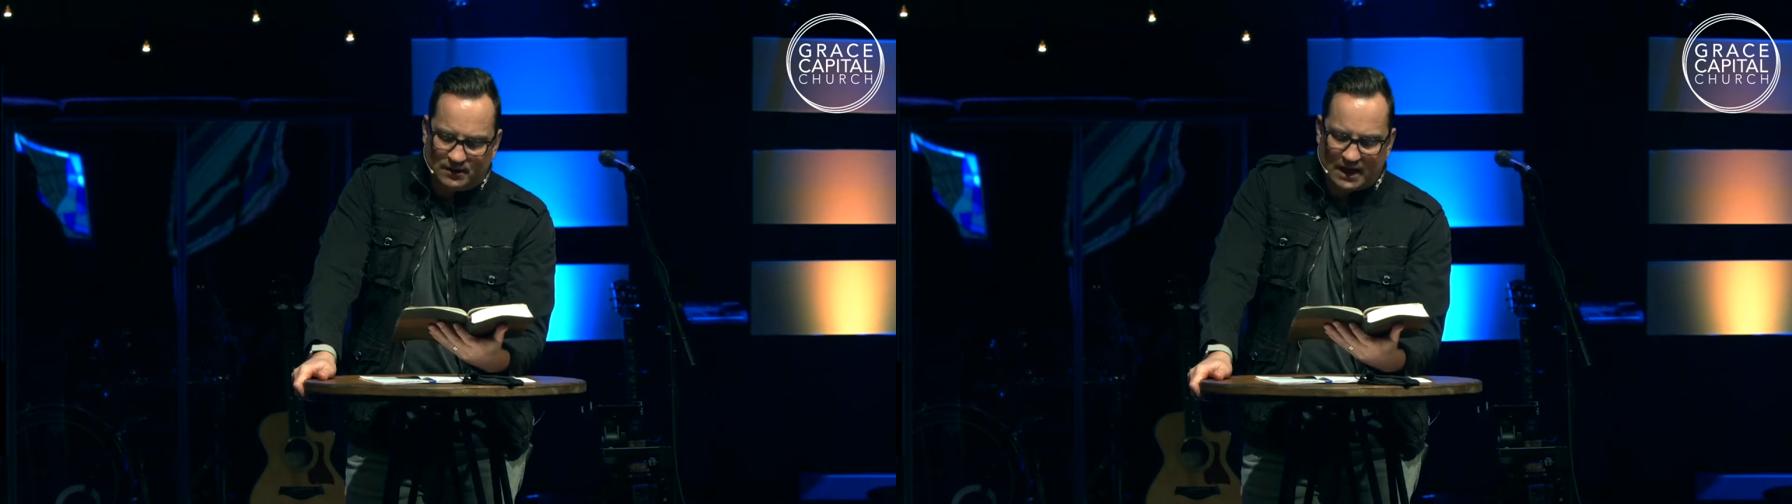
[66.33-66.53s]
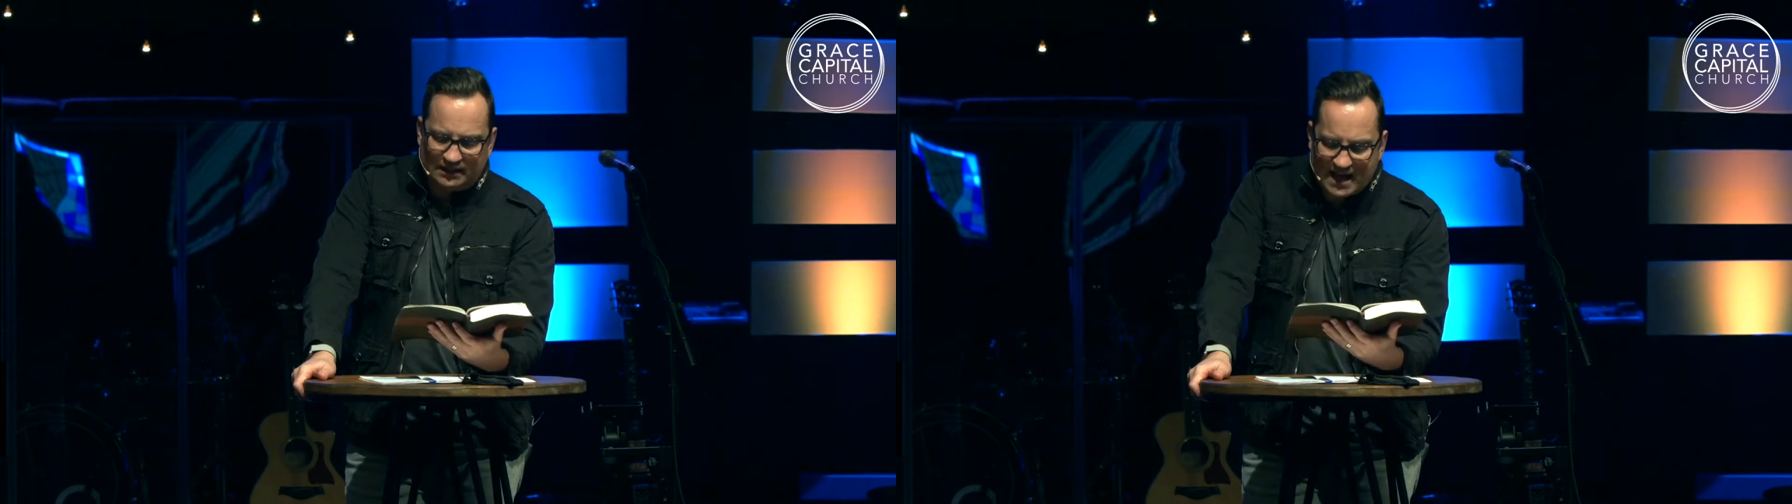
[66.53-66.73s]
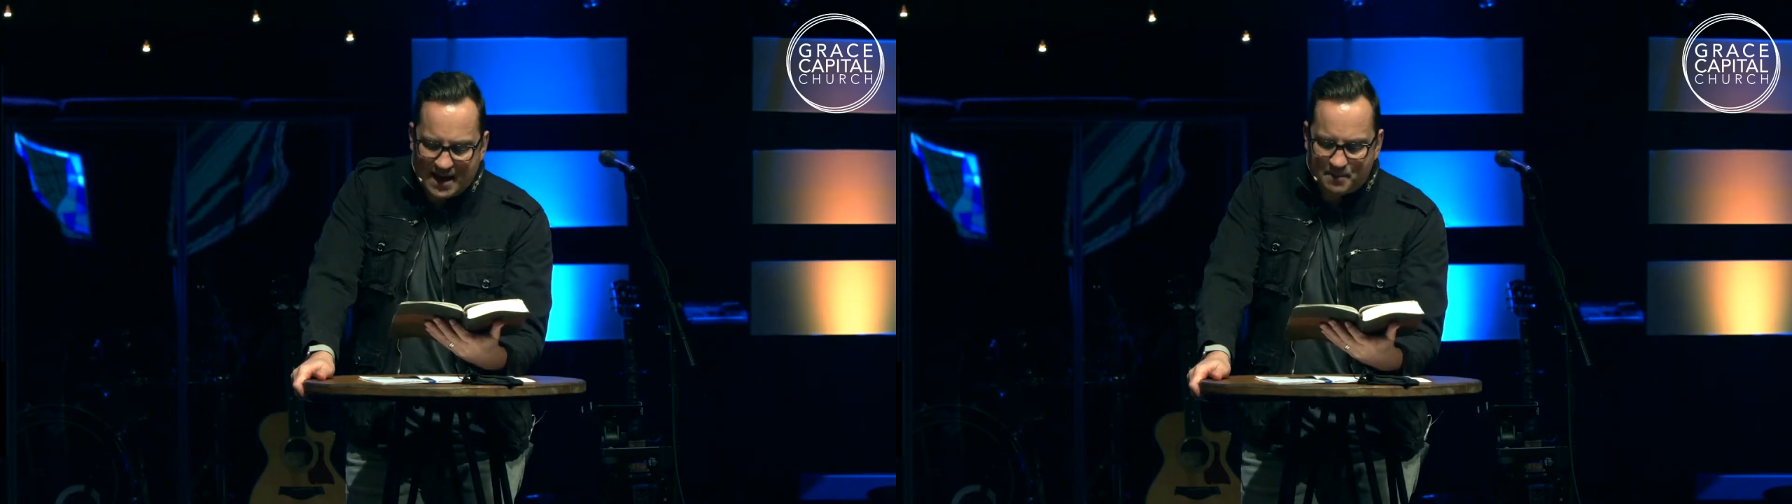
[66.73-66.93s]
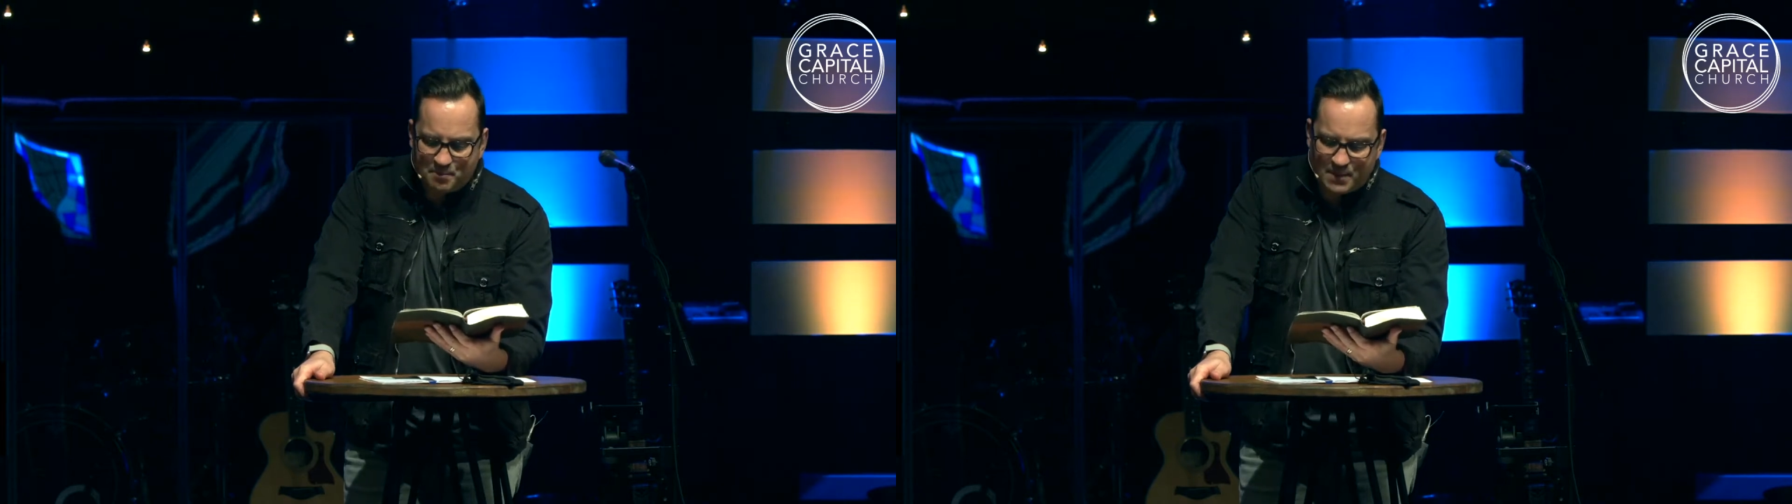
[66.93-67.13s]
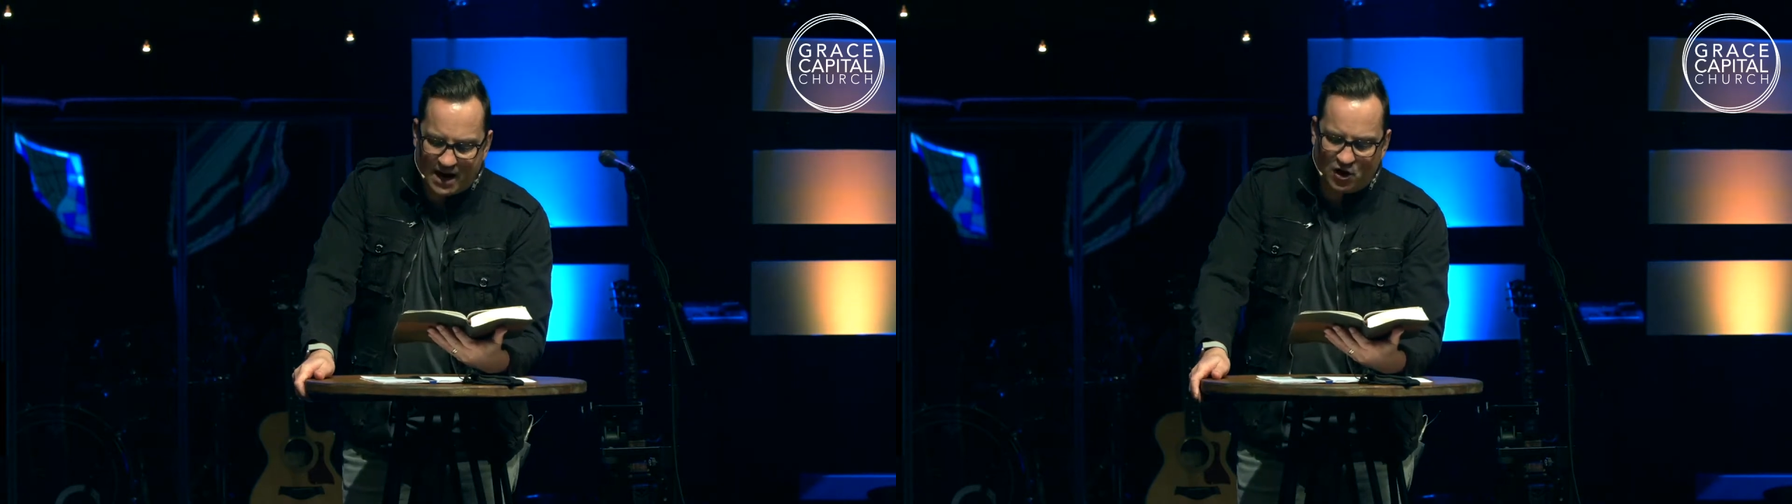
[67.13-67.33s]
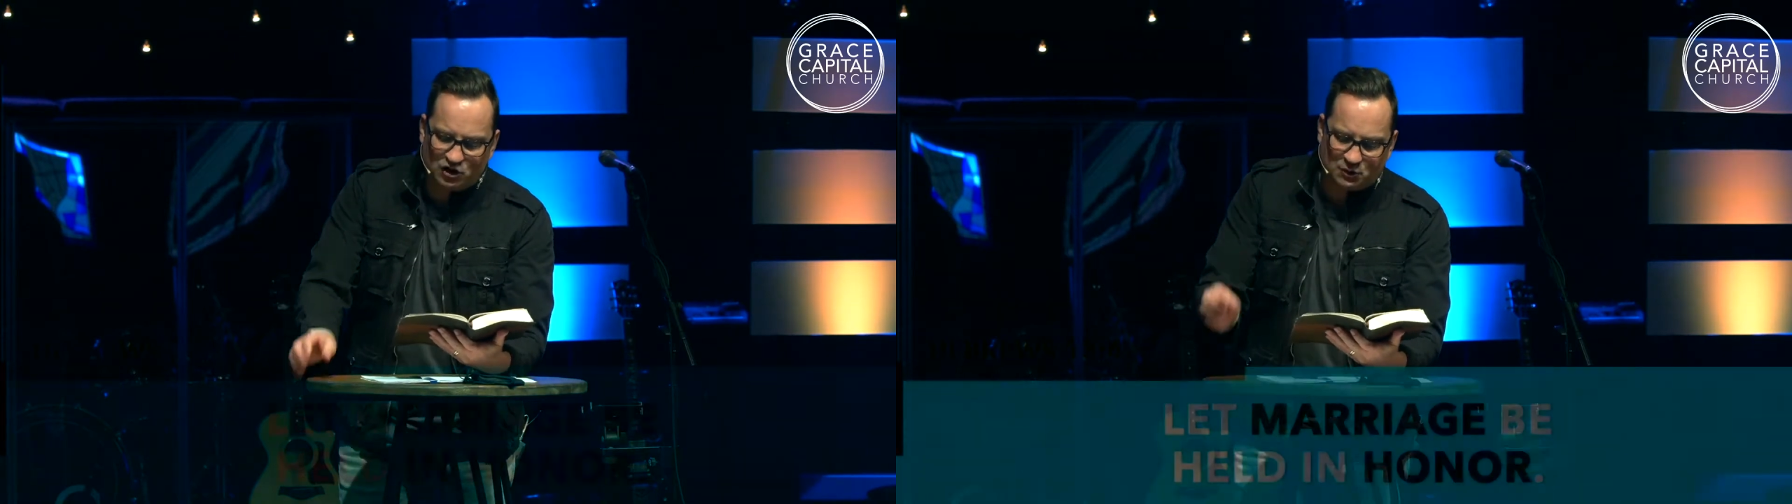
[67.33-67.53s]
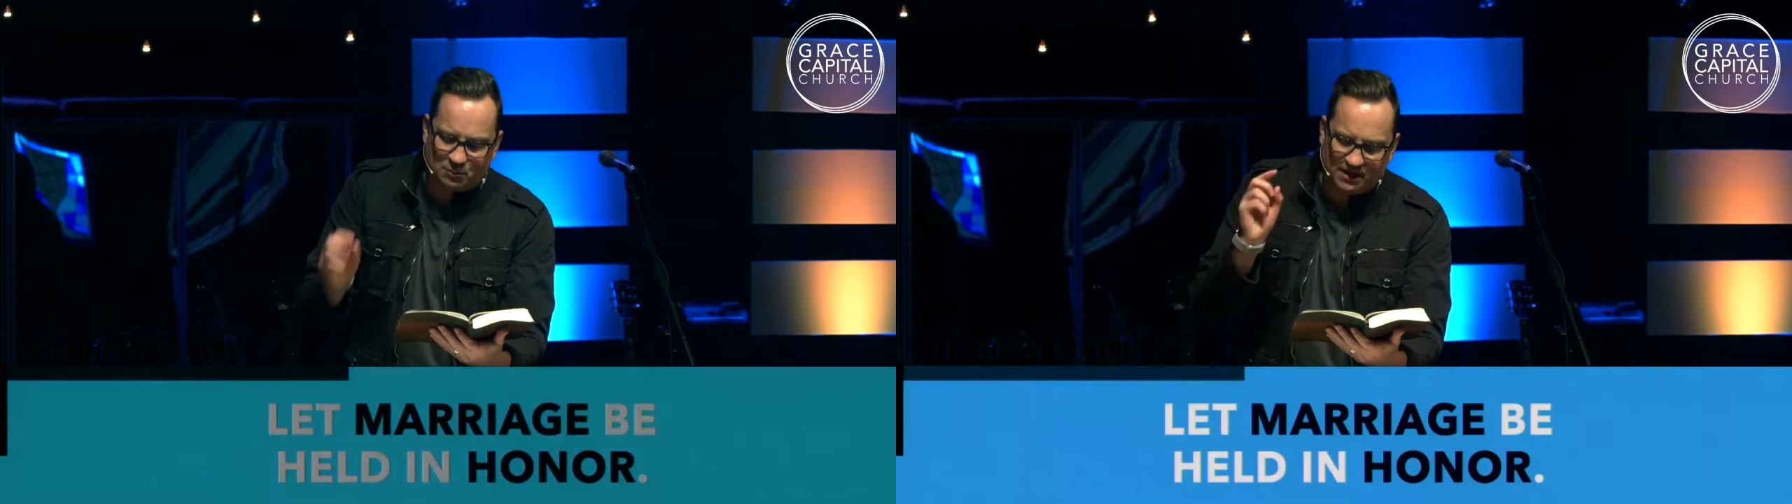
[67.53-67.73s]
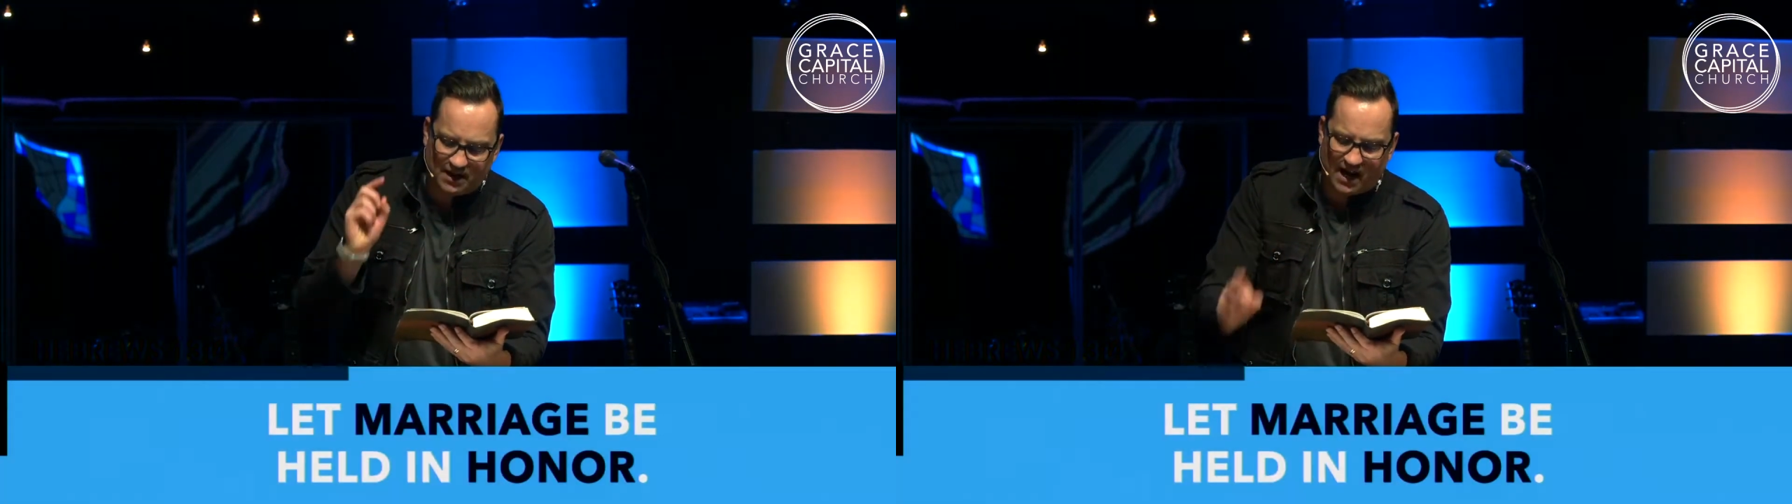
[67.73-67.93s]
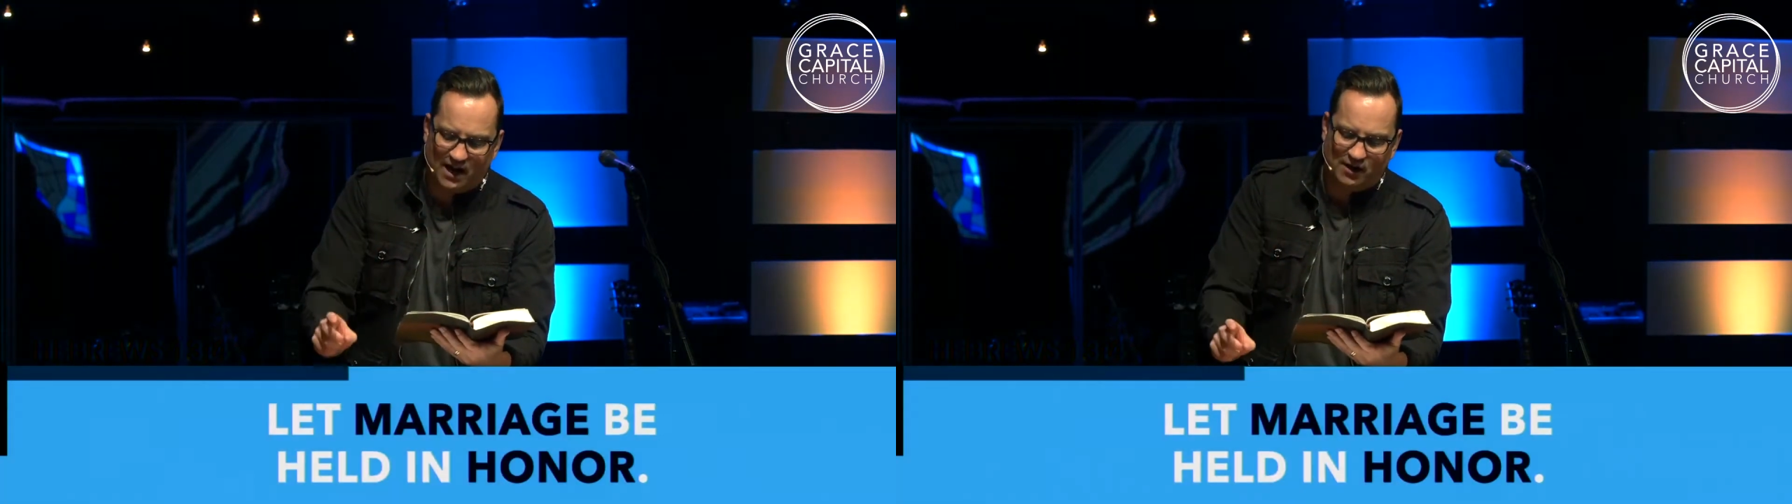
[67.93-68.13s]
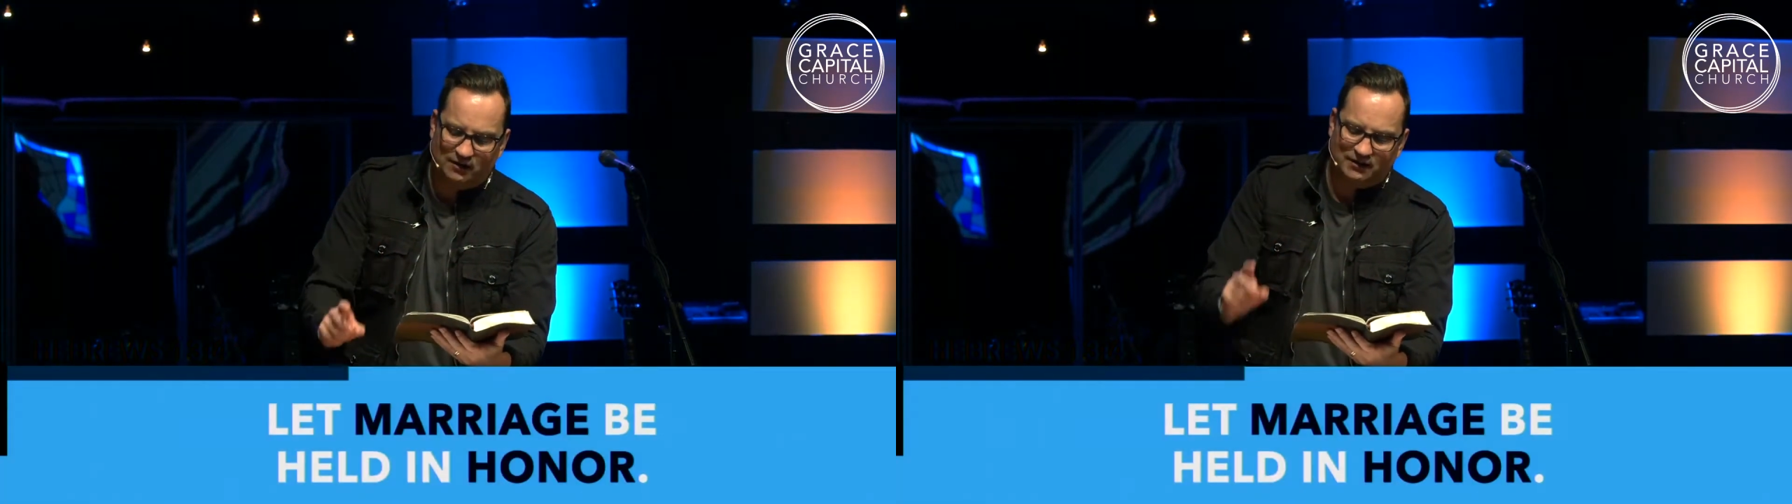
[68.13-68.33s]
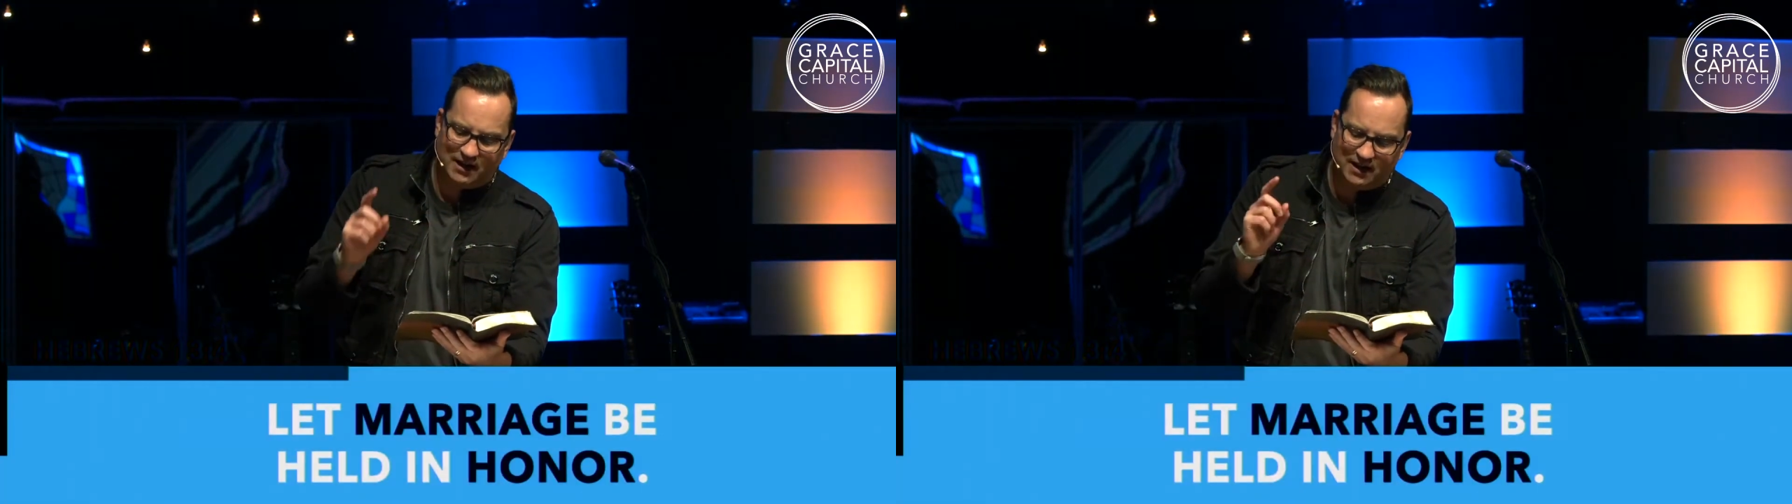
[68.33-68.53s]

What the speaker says: that let marriage be held